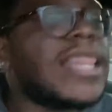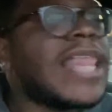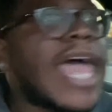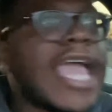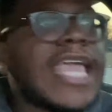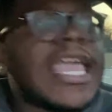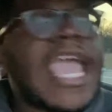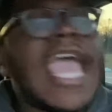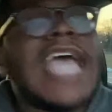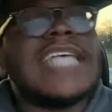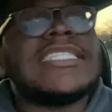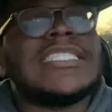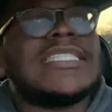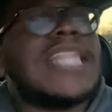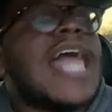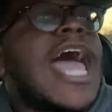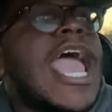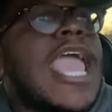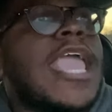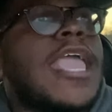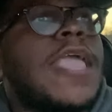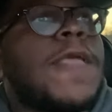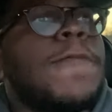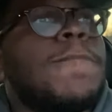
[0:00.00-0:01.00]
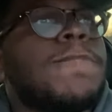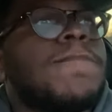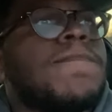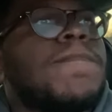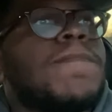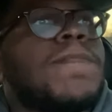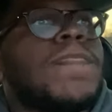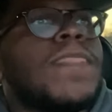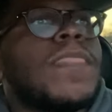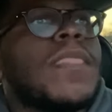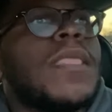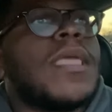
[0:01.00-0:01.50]
Like, it's like
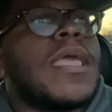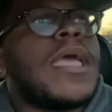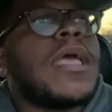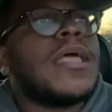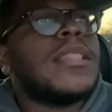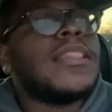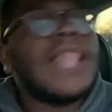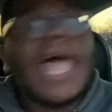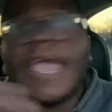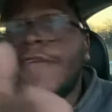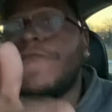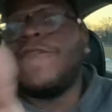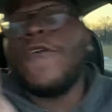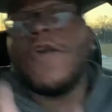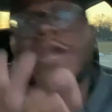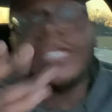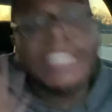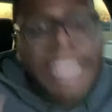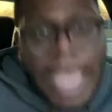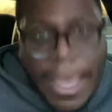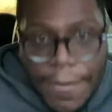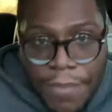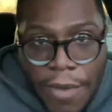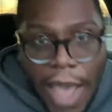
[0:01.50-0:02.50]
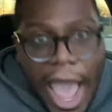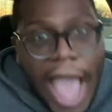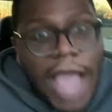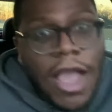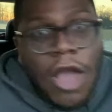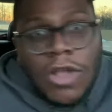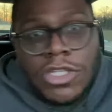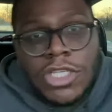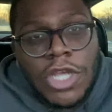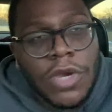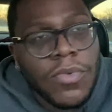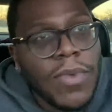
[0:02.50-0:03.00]
for example, I
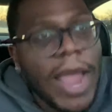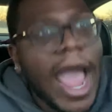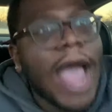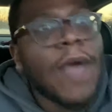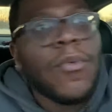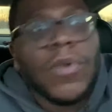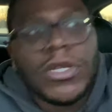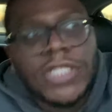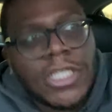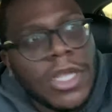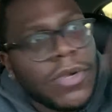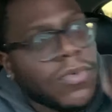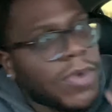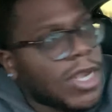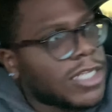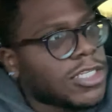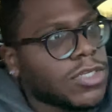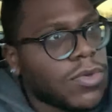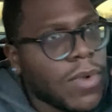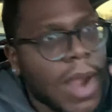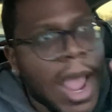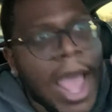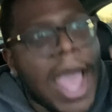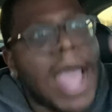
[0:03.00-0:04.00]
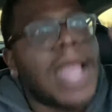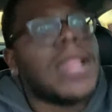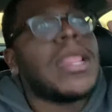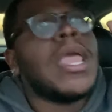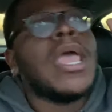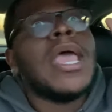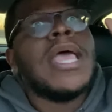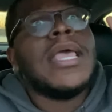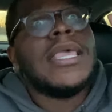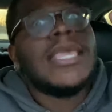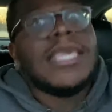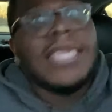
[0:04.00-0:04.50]
went to a restaurant
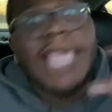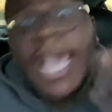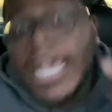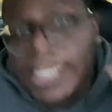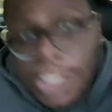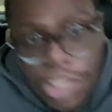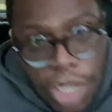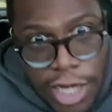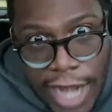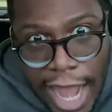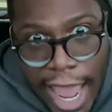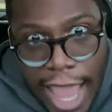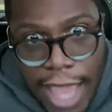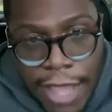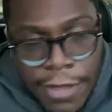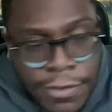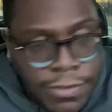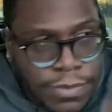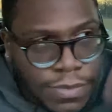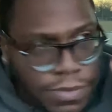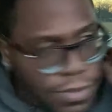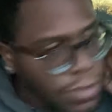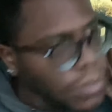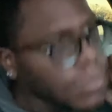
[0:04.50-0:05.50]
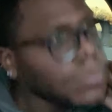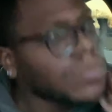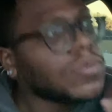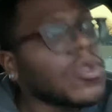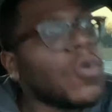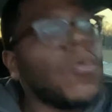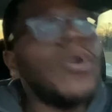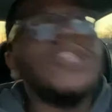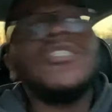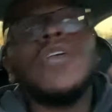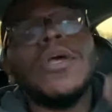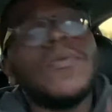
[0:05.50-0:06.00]
yesterday,
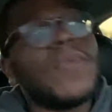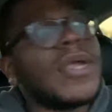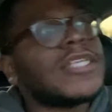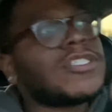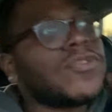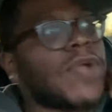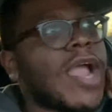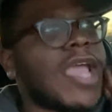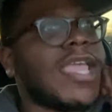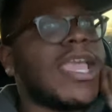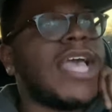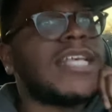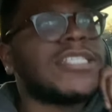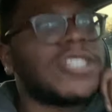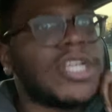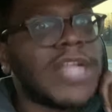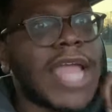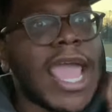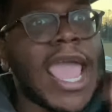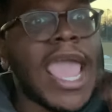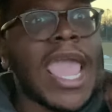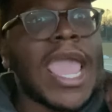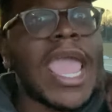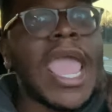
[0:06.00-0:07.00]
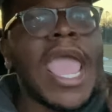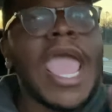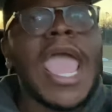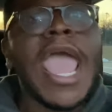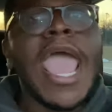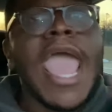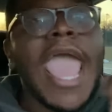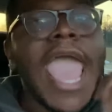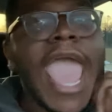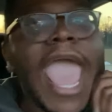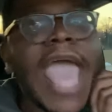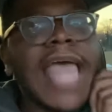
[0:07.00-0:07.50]
and
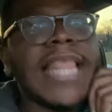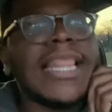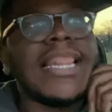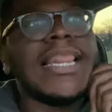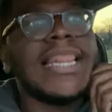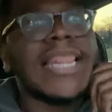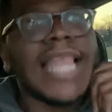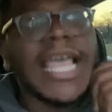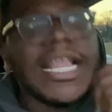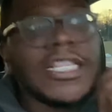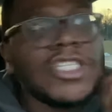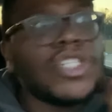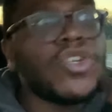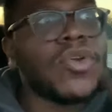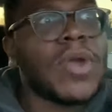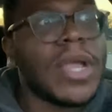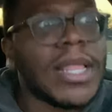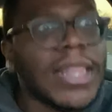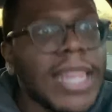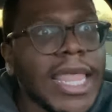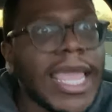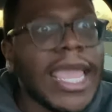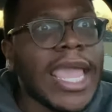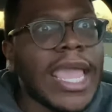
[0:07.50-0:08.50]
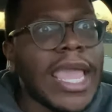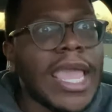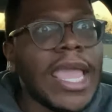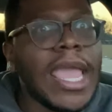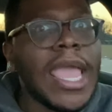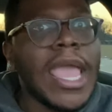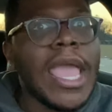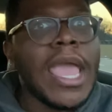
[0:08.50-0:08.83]
literally,